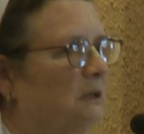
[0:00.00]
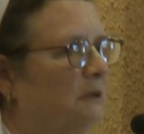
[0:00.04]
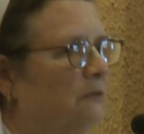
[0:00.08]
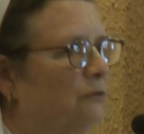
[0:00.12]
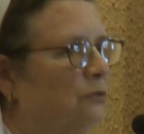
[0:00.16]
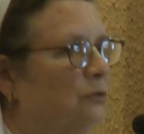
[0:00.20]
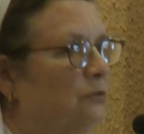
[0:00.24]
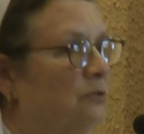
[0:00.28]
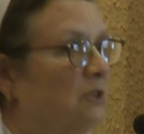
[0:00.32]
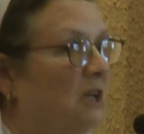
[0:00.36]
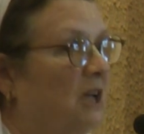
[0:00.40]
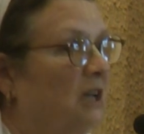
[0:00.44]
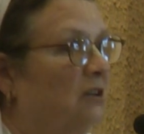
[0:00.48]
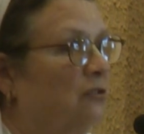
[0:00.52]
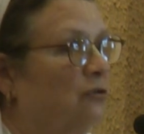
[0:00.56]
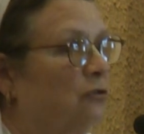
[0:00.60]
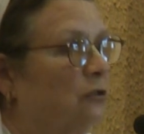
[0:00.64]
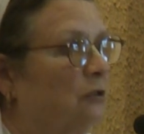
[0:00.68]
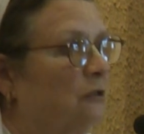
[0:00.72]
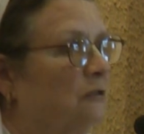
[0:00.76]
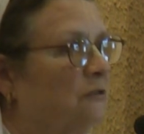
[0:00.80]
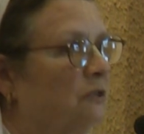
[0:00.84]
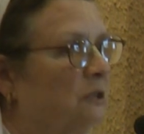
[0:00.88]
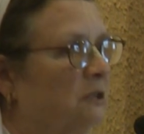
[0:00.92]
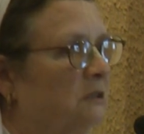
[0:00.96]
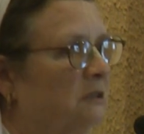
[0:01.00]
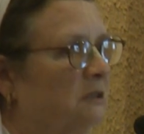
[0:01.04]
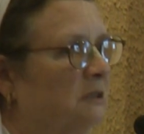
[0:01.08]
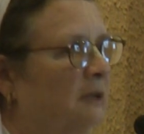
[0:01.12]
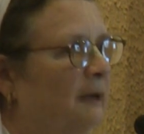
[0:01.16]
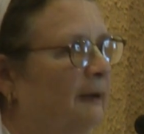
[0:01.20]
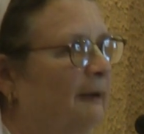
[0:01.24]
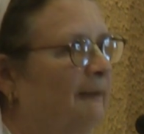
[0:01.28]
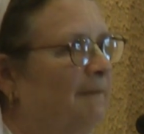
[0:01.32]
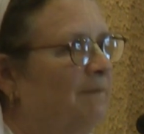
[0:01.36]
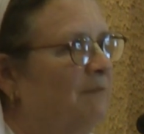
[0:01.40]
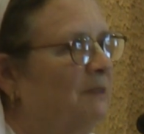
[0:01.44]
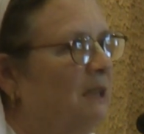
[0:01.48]
If you take service
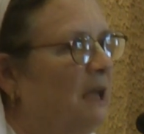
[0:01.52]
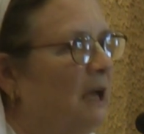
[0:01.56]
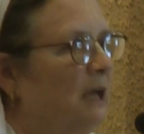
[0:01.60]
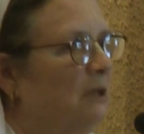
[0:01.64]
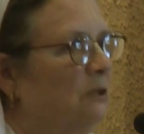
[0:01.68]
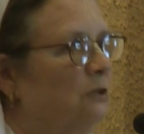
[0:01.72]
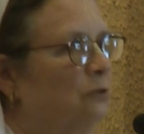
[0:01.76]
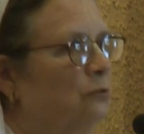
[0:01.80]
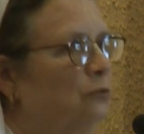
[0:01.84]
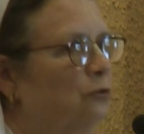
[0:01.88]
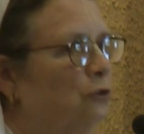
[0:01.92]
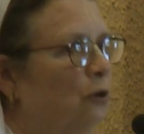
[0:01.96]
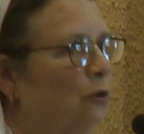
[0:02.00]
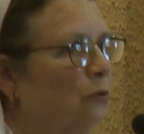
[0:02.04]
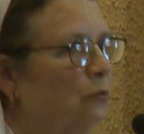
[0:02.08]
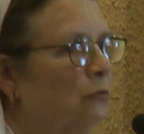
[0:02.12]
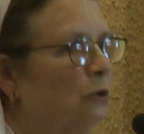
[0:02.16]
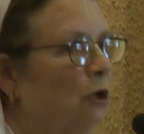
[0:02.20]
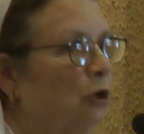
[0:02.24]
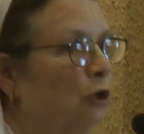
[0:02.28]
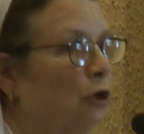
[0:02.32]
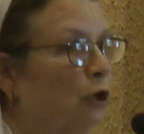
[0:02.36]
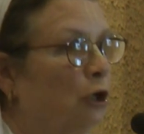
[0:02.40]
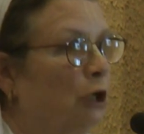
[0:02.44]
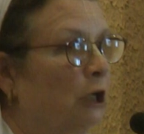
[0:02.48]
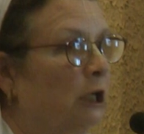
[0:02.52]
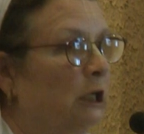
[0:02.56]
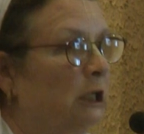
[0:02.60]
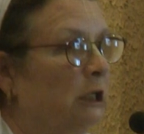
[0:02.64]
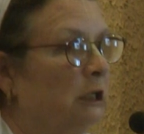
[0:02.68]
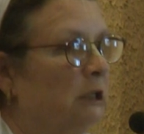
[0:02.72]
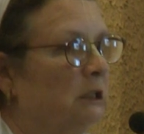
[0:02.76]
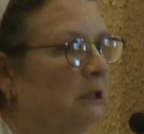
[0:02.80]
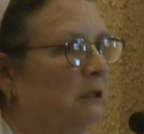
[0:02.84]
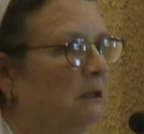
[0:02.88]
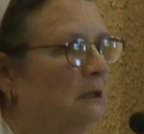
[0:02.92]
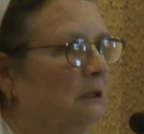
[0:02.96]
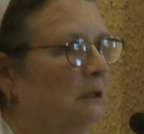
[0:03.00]
and you don't earn
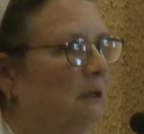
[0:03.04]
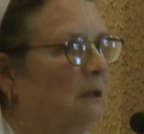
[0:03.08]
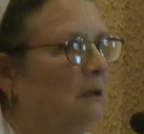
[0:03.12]
it